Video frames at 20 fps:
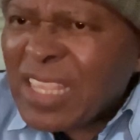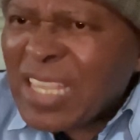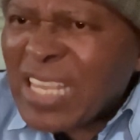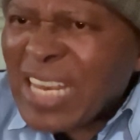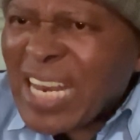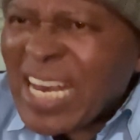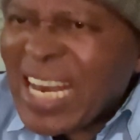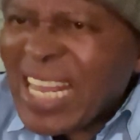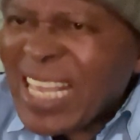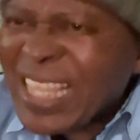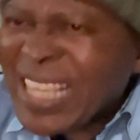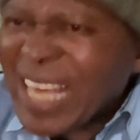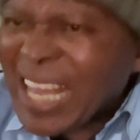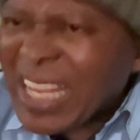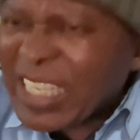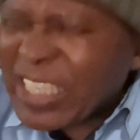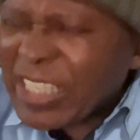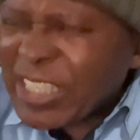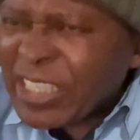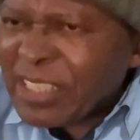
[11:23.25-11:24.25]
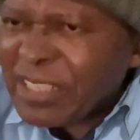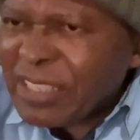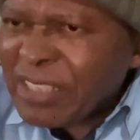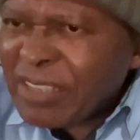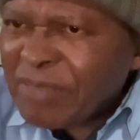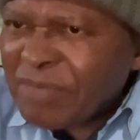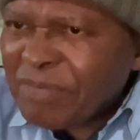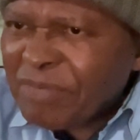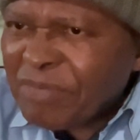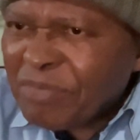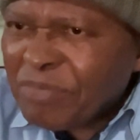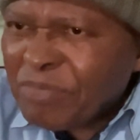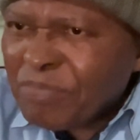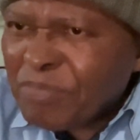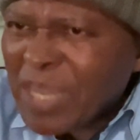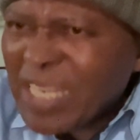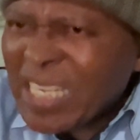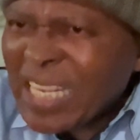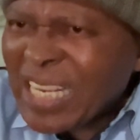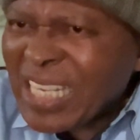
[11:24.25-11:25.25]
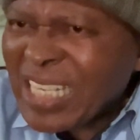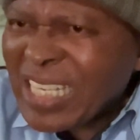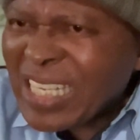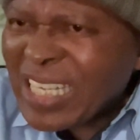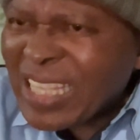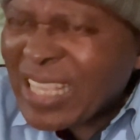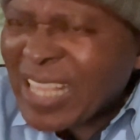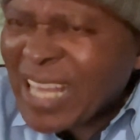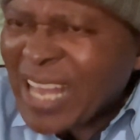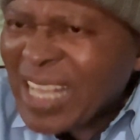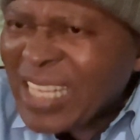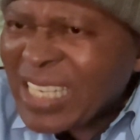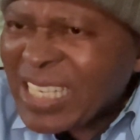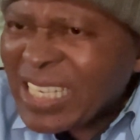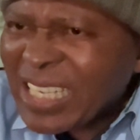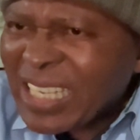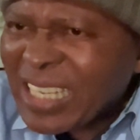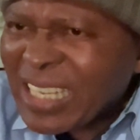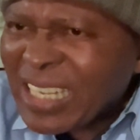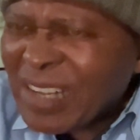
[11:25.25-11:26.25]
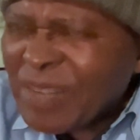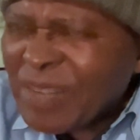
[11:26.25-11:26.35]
Lethargy. Patient is lethargic.